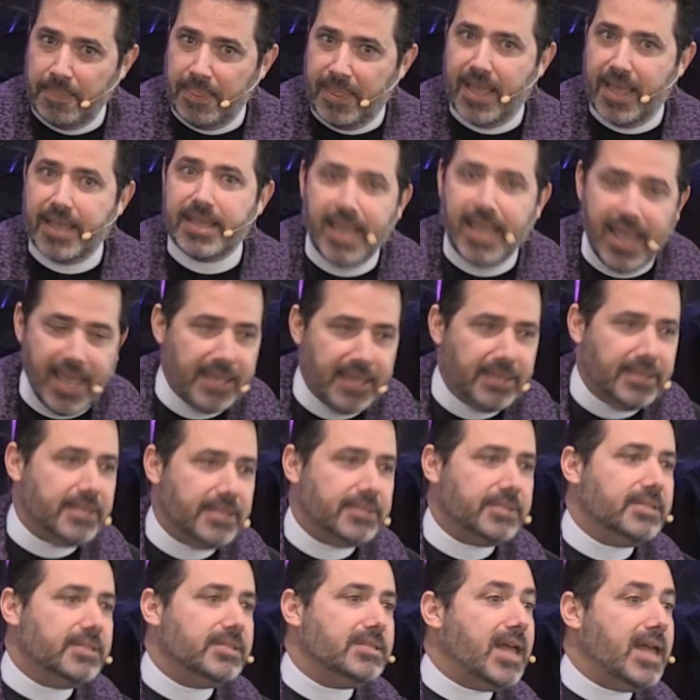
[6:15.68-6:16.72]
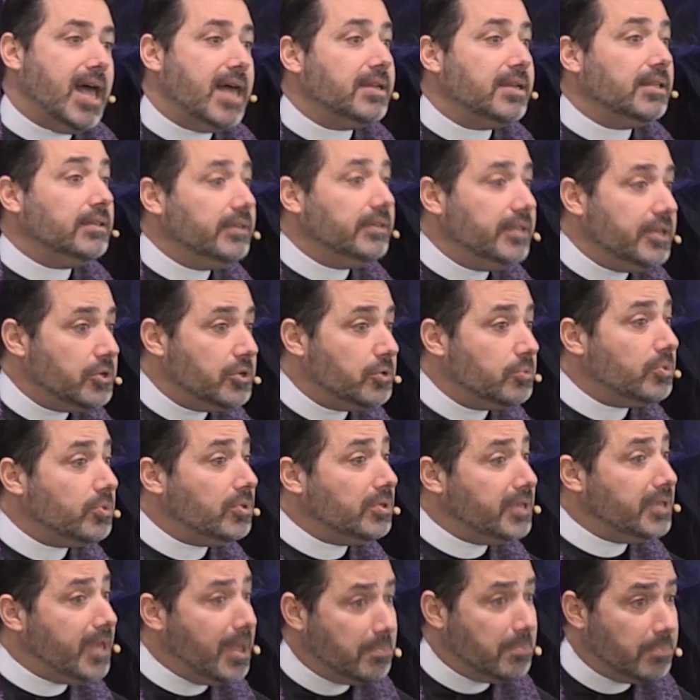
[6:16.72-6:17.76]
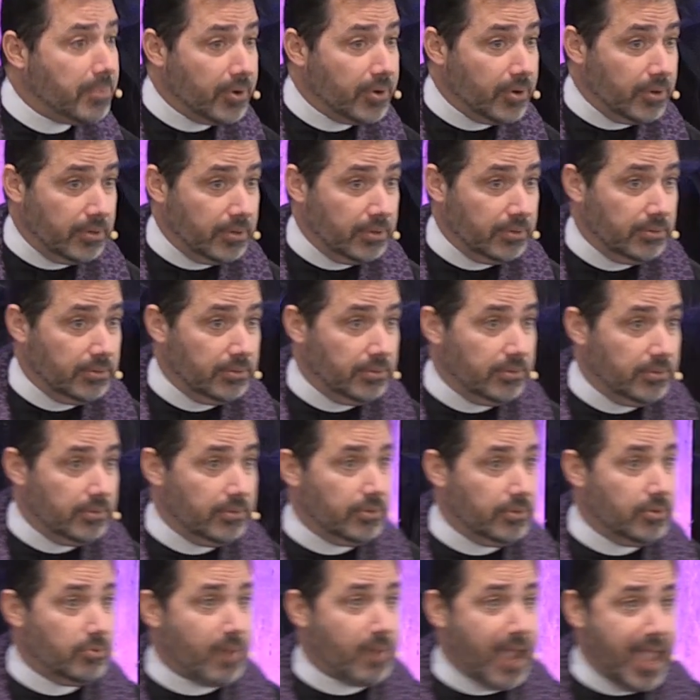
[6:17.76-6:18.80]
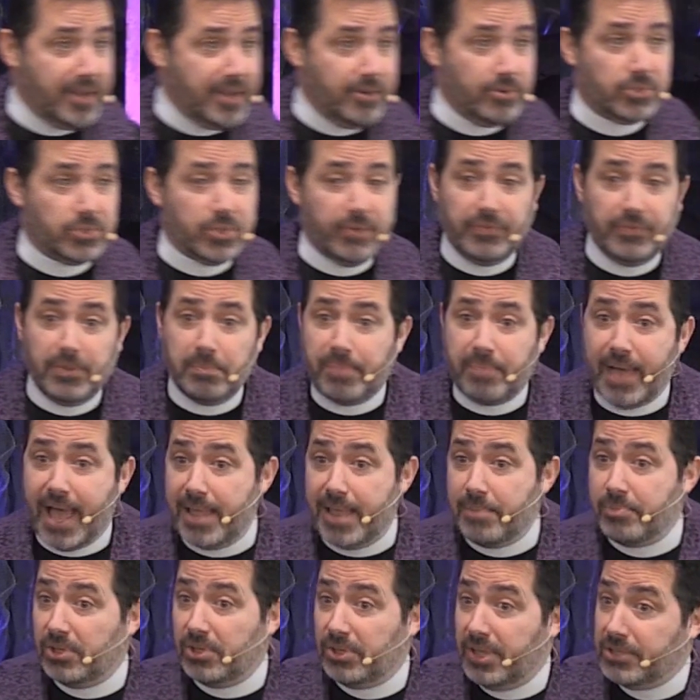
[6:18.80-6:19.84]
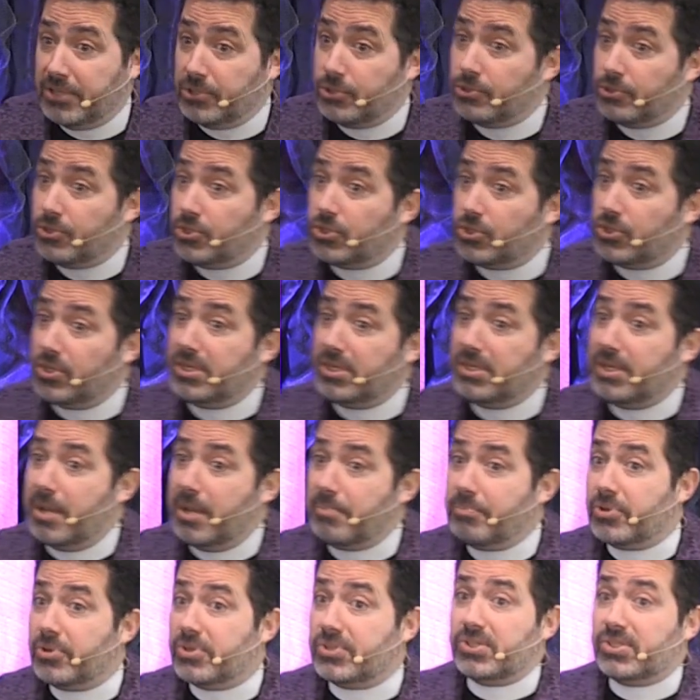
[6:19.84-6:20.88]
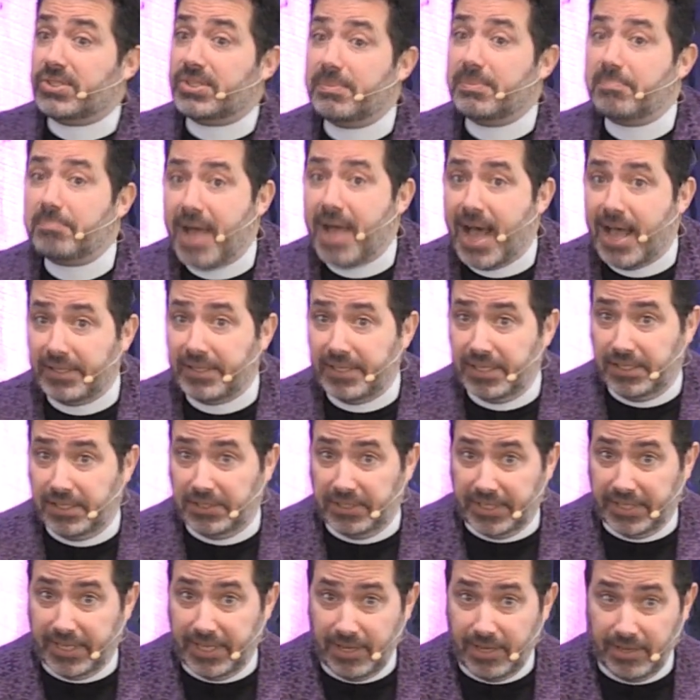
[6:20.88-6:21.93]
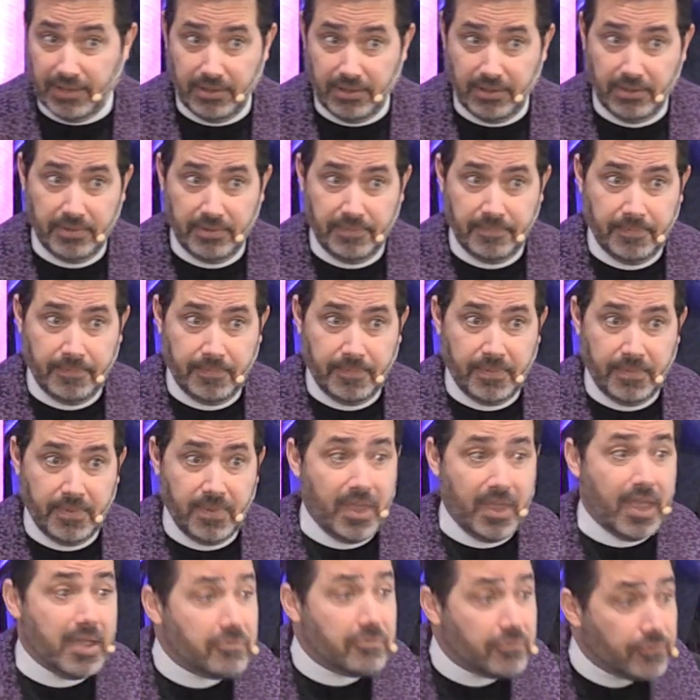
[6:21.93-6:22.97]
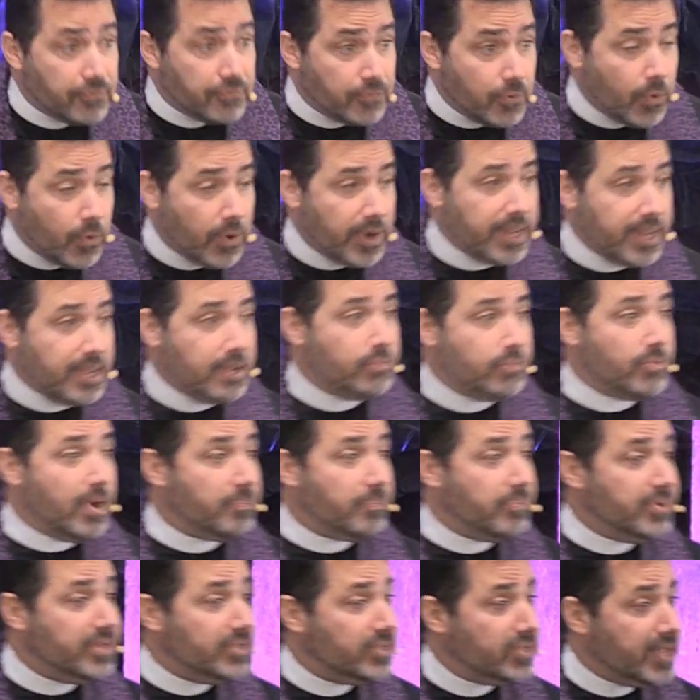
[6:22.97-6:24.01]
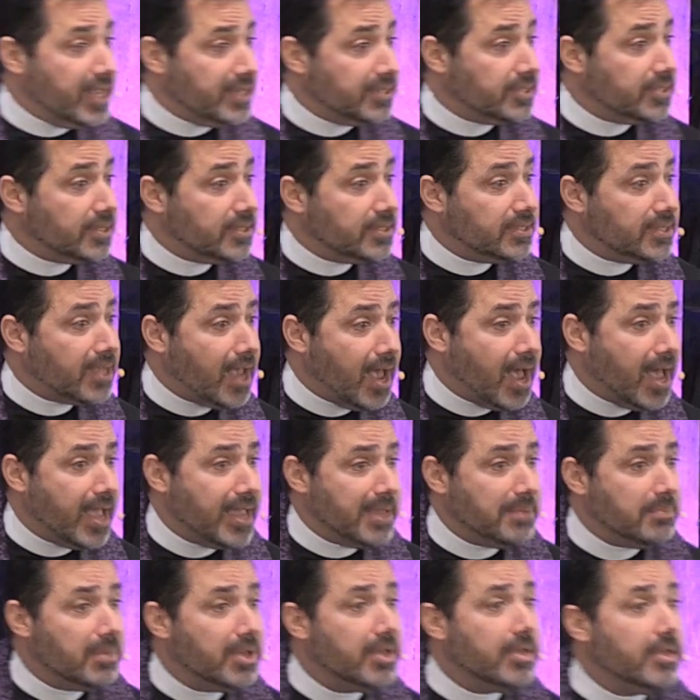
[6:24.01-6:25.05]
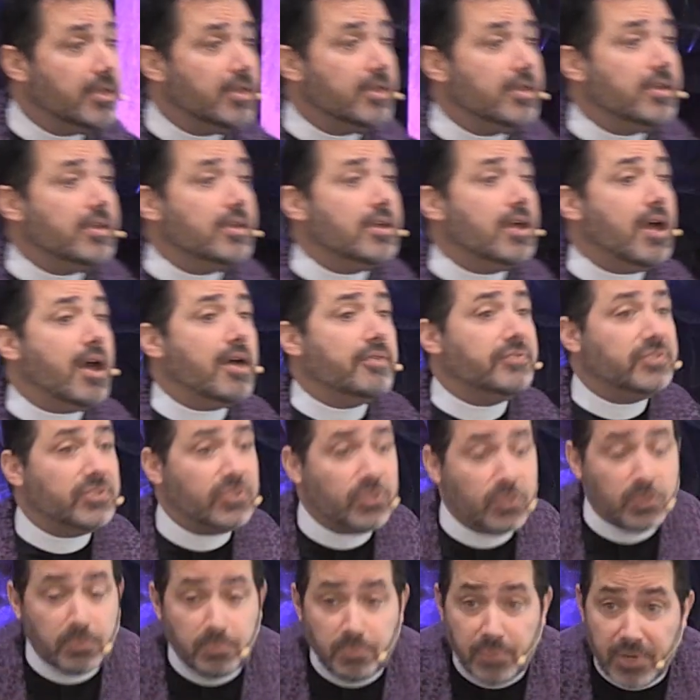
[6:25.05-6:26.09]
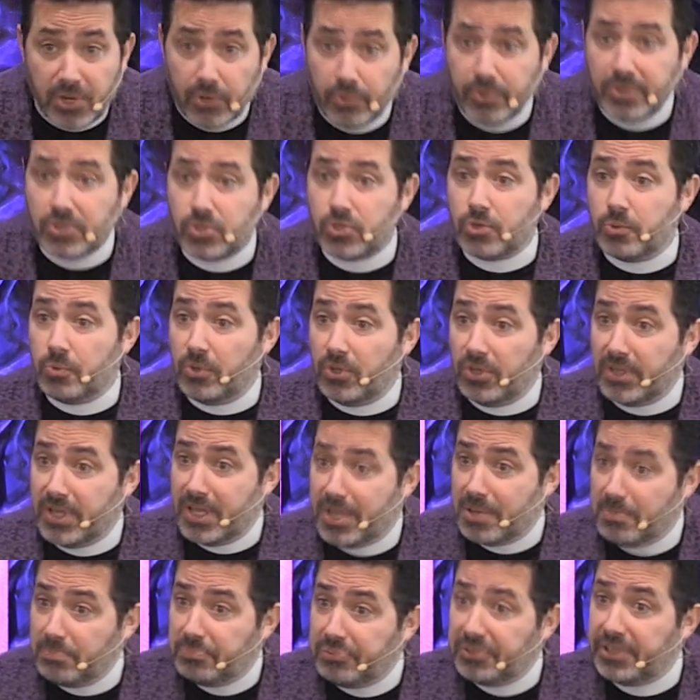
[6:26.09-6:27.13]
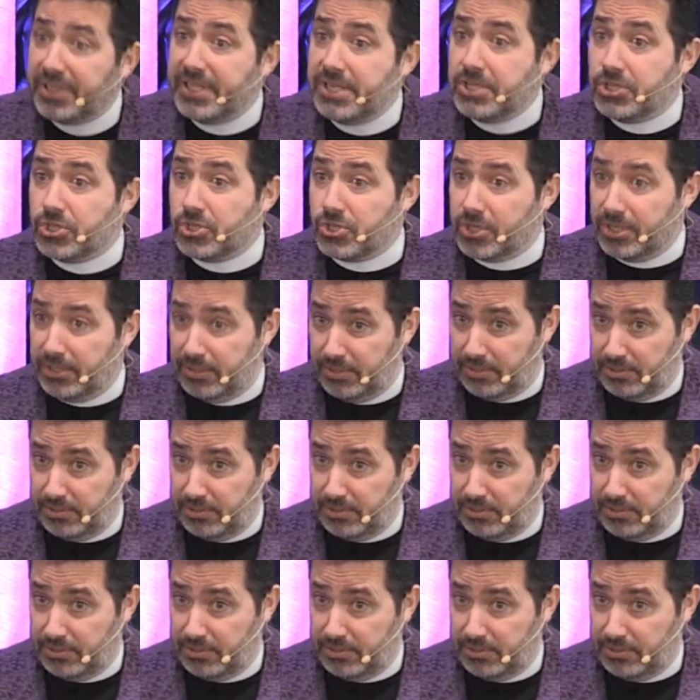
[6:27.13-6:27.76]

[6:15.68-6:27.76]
Again, this is not a literal number. The writers of the Bible understood numbers symbolically. And 40 represents a time of spiritual completion.